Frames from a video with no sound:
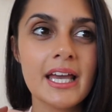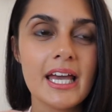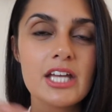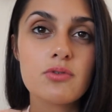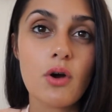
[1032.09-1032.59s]

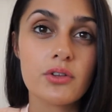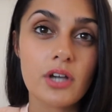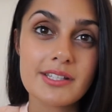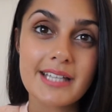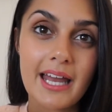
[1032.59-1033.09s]
He'd rather
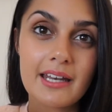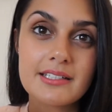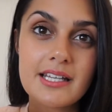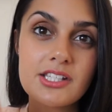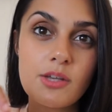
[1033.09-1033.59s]
go to
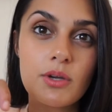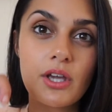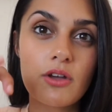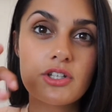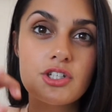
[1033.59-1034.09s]
Canada. So we're
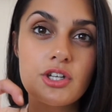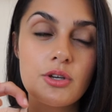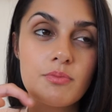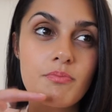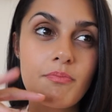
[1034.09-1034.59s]
going to